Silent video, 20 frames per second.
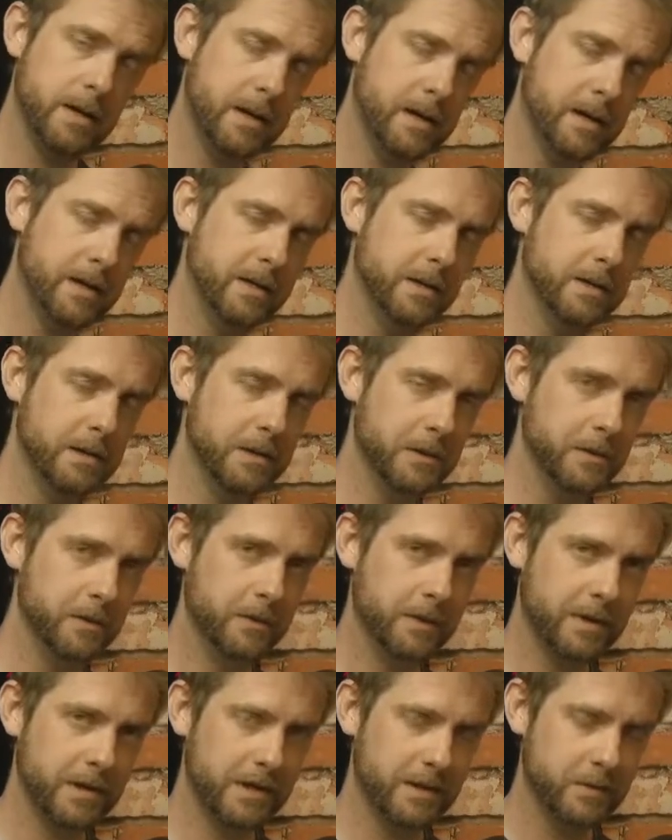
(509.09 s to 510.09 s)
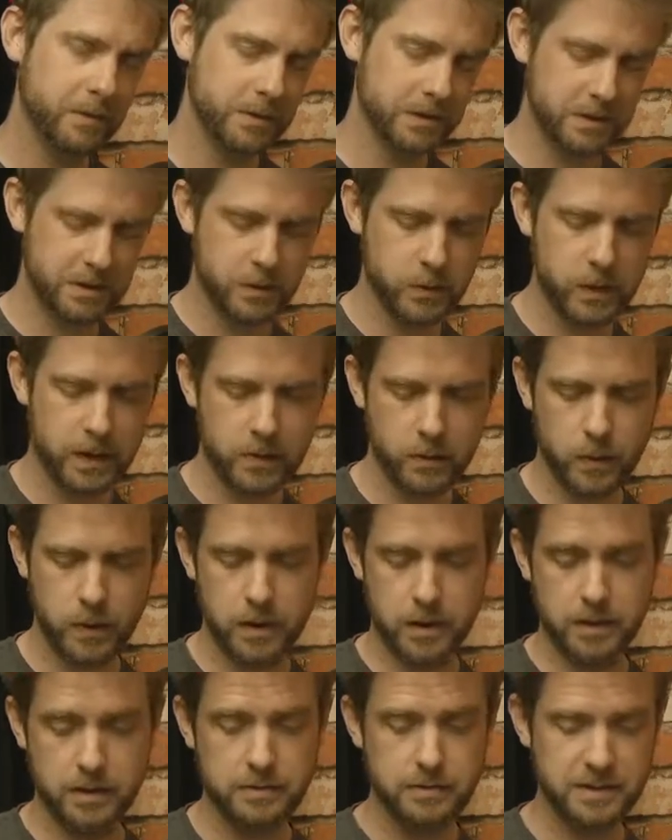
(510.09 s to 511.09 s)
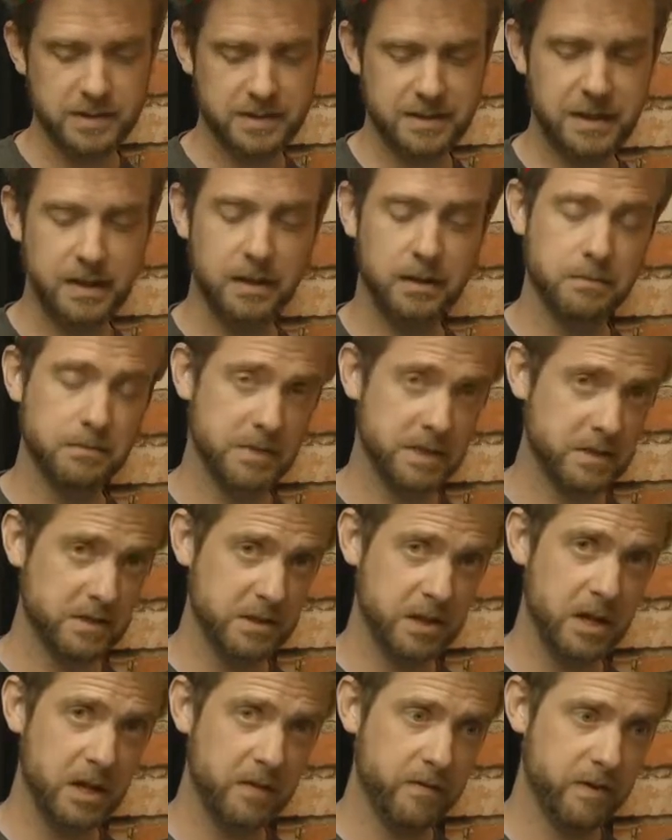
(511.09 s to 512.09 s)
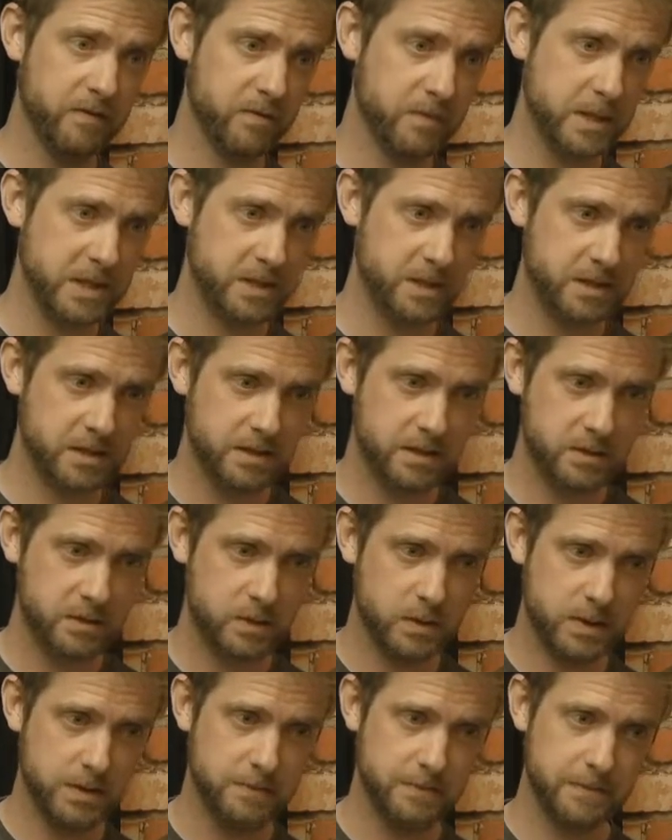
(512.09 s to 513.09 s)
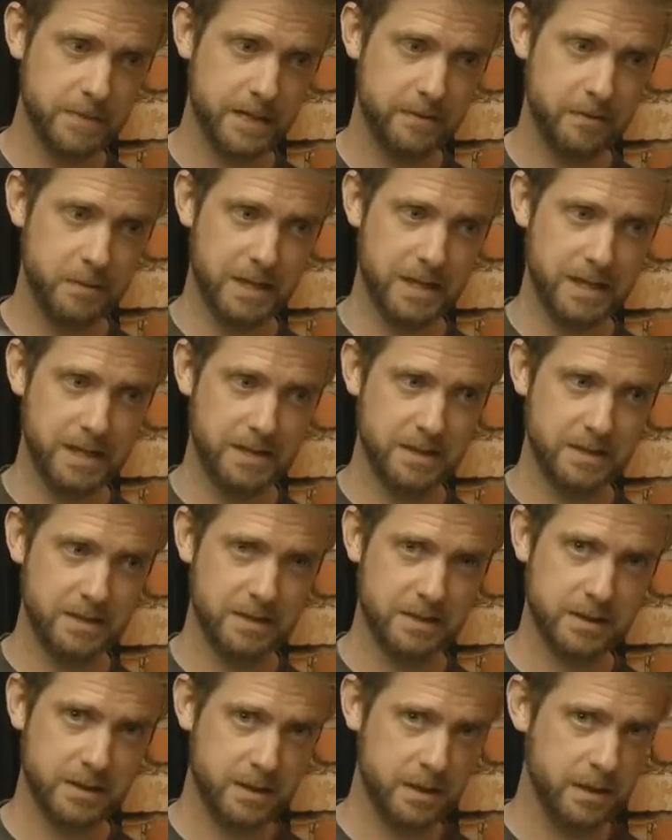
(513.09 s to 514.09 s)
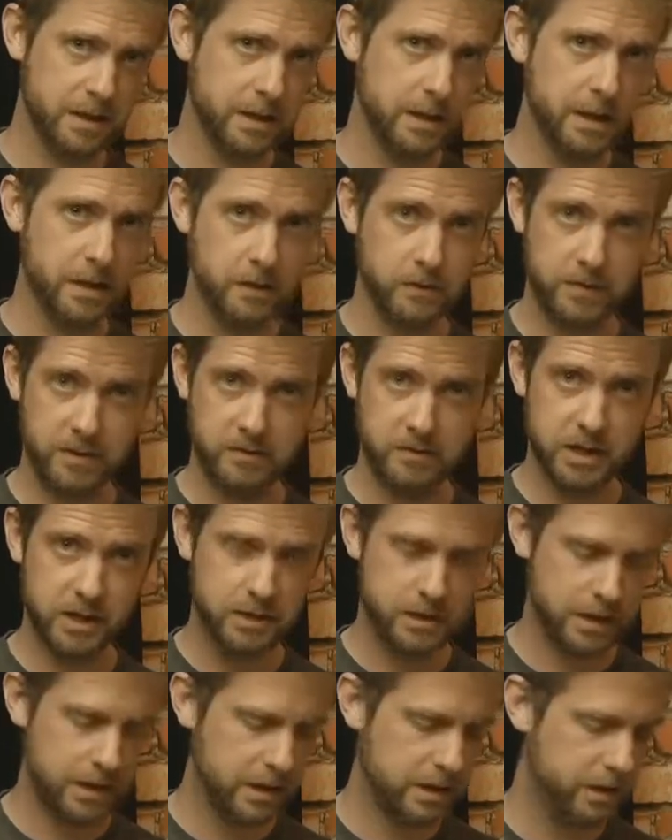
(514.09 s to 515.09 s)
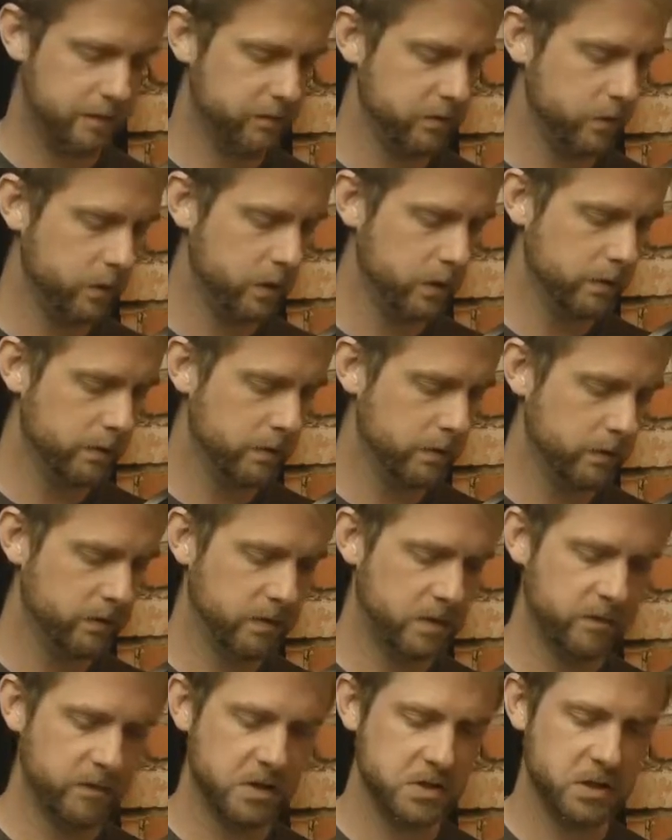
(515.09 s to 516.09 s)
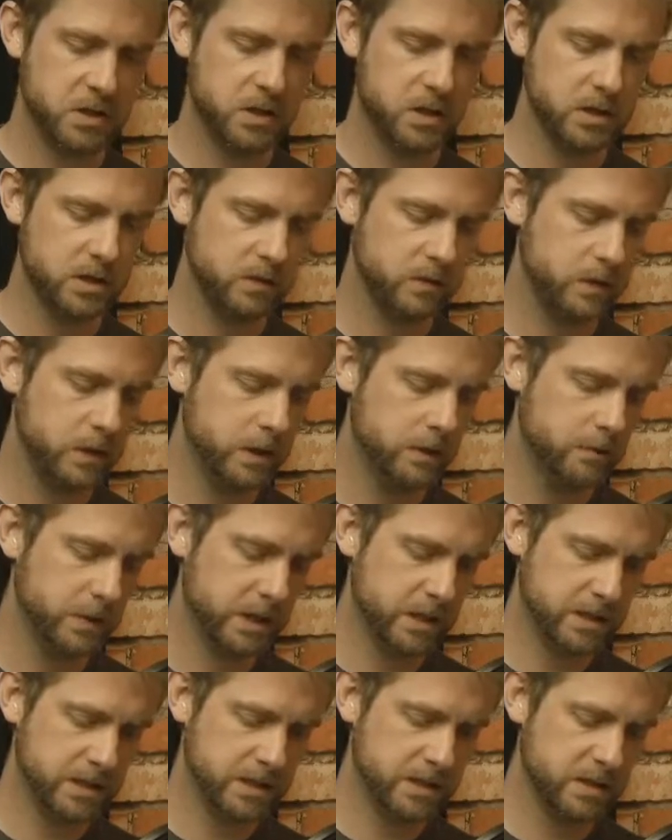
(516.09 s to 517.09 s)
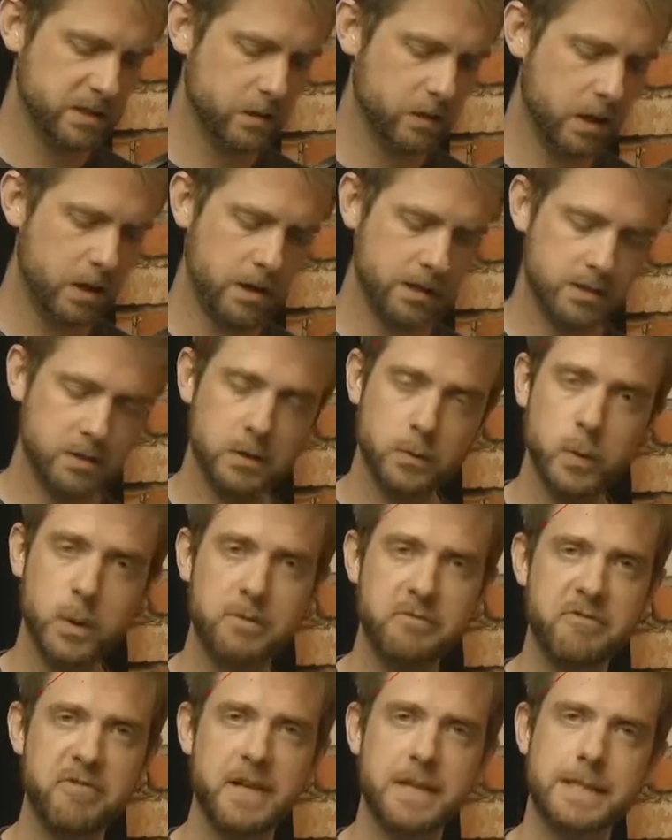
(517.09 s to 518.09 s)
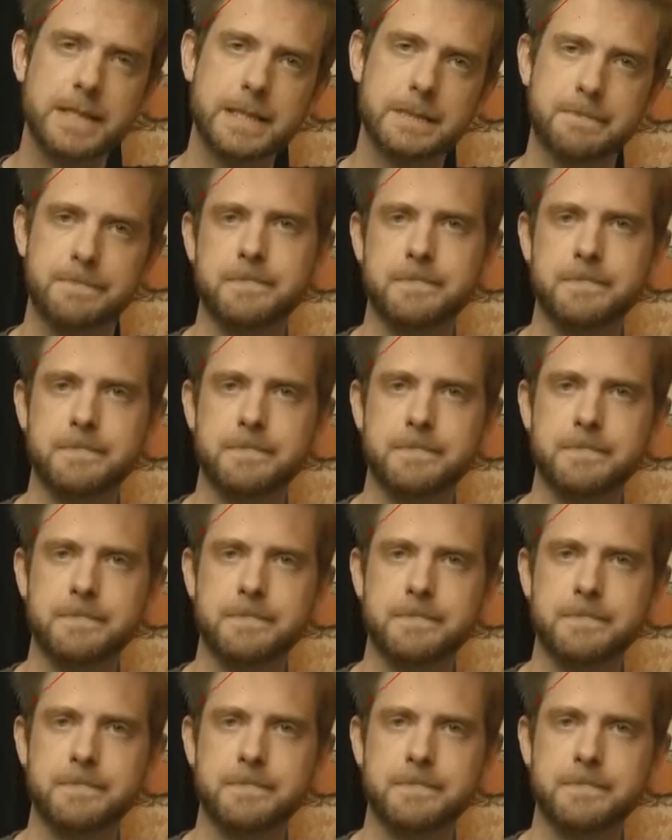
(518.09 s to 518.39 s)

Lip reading: I know that it was a quick one. Still, there's a lot of information in this one. I have a big list. I don't even have one of those division cards for it because it's so long, so it wouldn't fit.